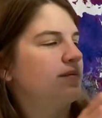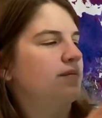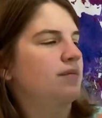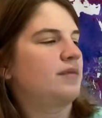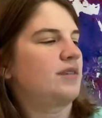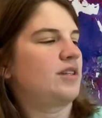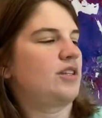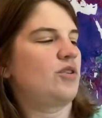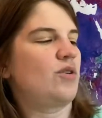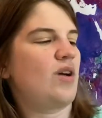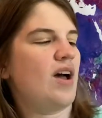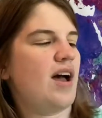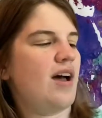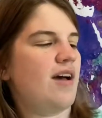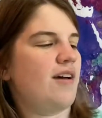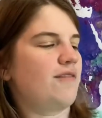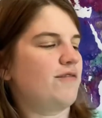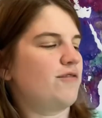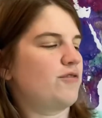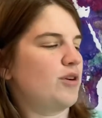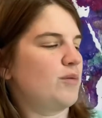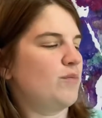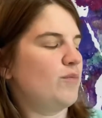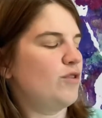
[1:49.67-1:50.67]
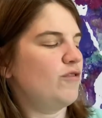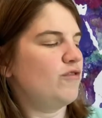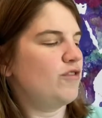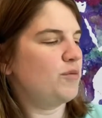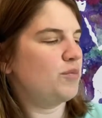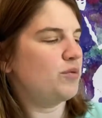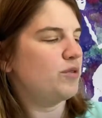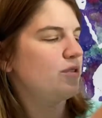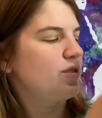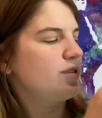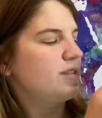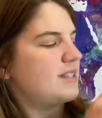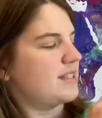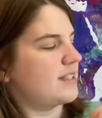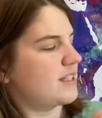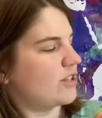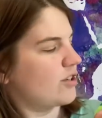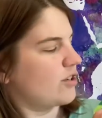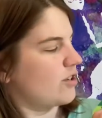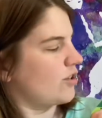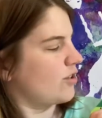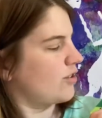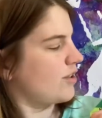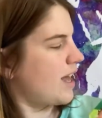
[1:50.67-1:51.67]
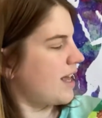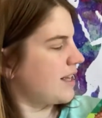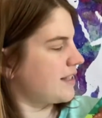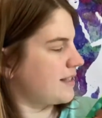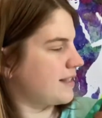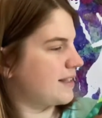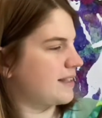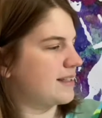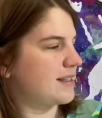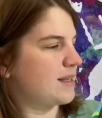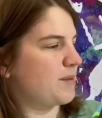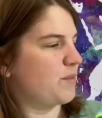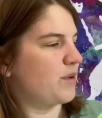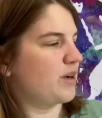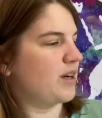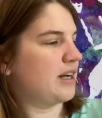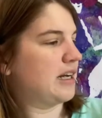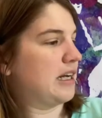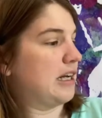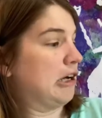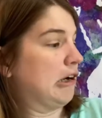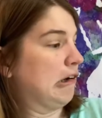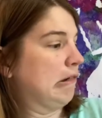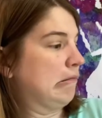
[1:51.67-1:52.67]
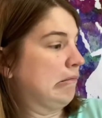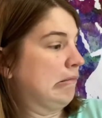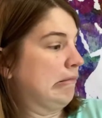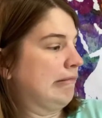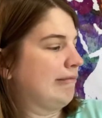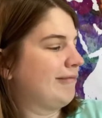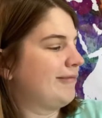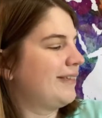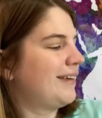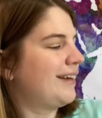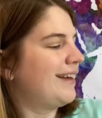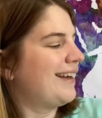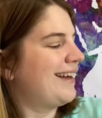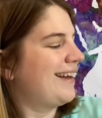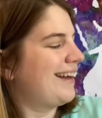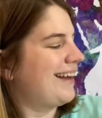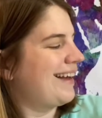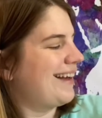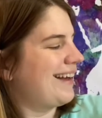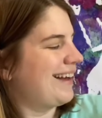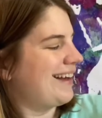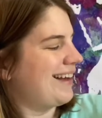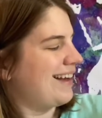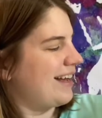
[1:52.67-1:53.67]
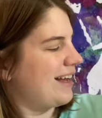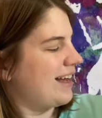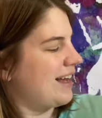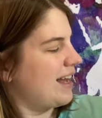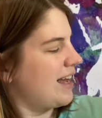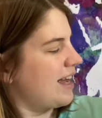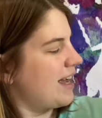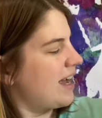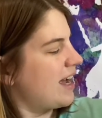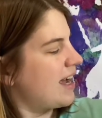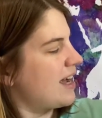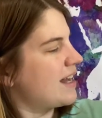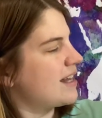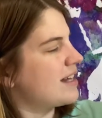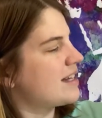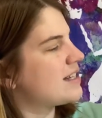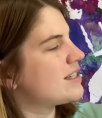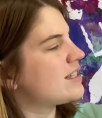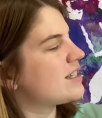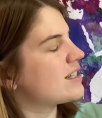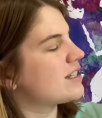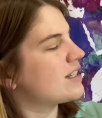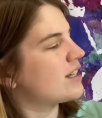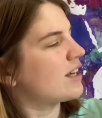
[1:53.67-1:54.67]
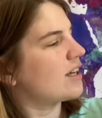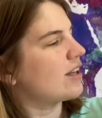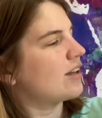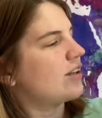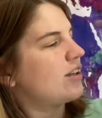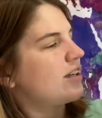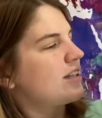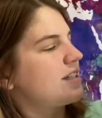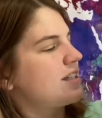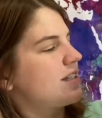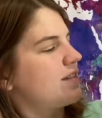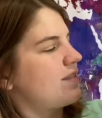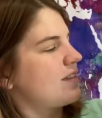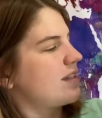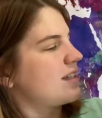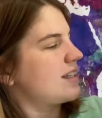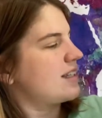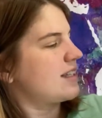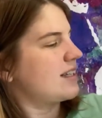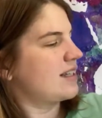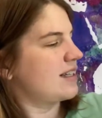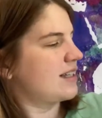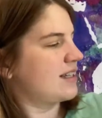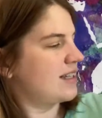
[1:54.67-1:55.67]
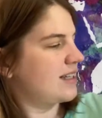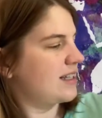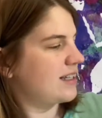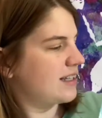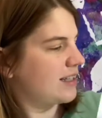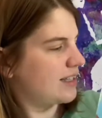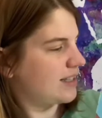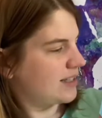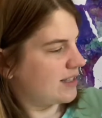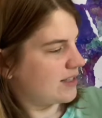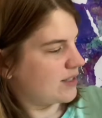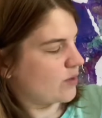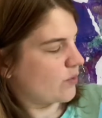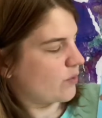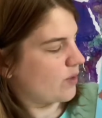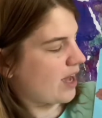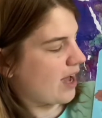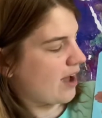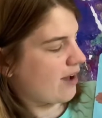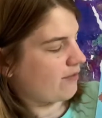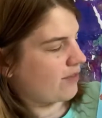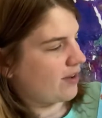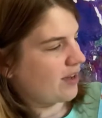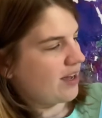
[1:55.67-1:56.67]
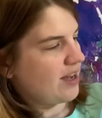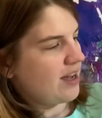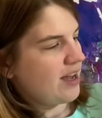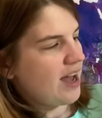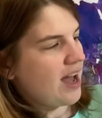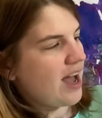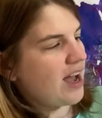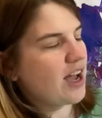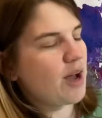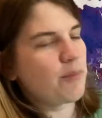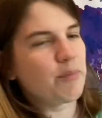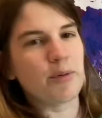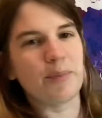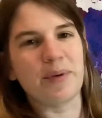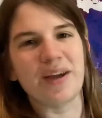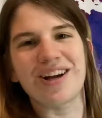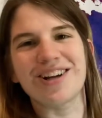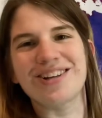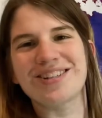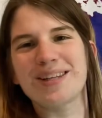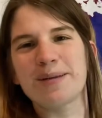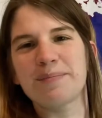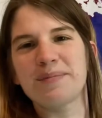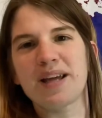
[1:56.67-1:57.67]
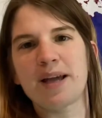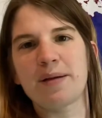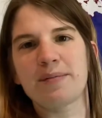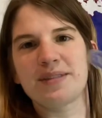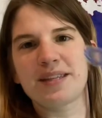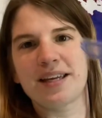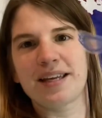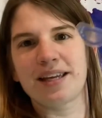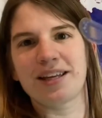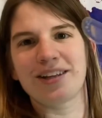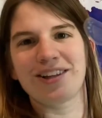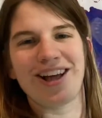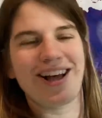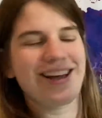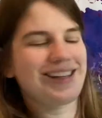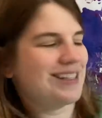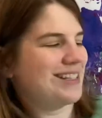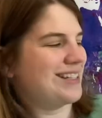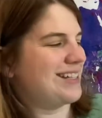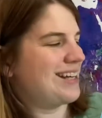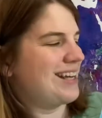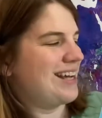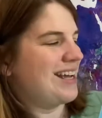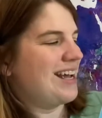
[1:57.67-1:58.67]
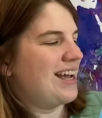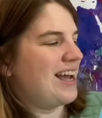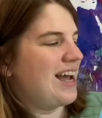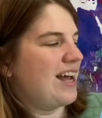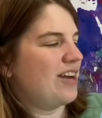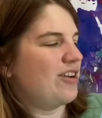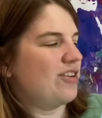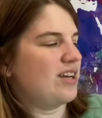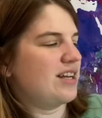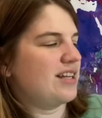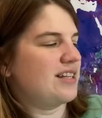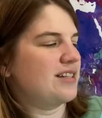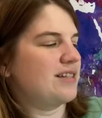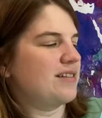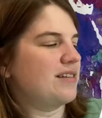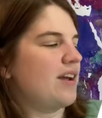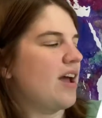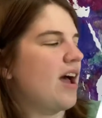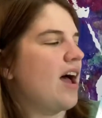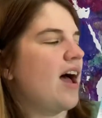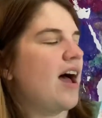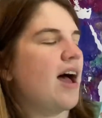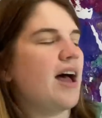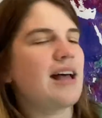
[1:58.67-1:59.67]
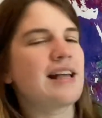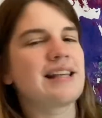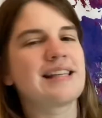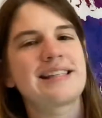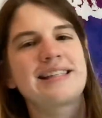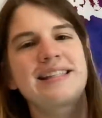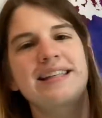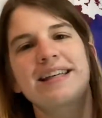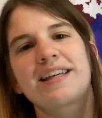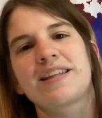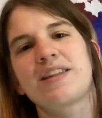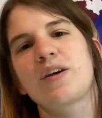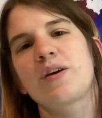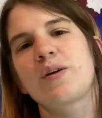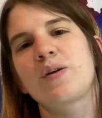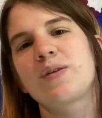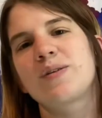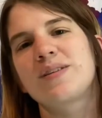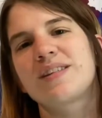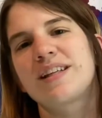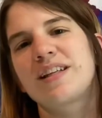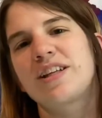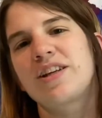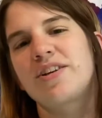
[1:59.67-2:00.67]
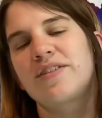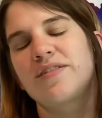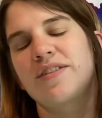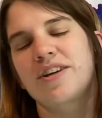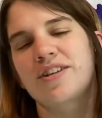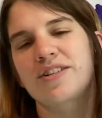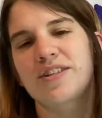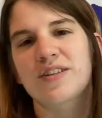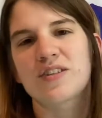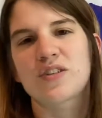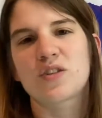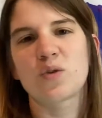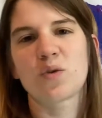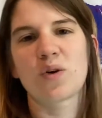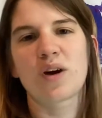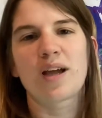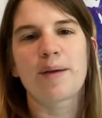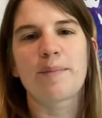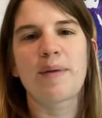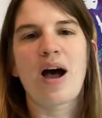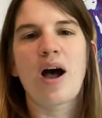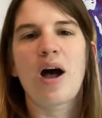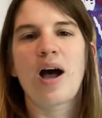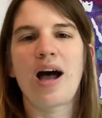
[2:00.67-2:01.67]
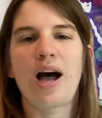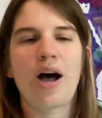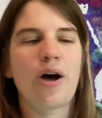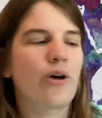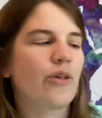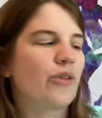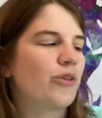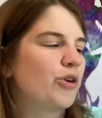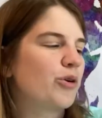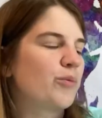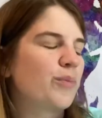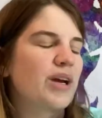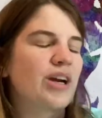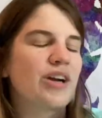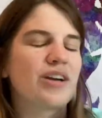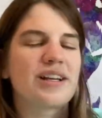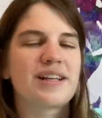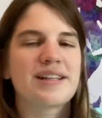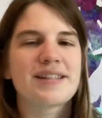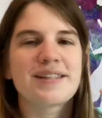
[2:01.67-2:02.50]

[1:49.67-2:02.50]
you have removable sticker glasses somewhere in here. I did not look to even see. So we have a couple pairs. Sometimes they get lost, and you can stick those, and there's a story about how Little Bear needs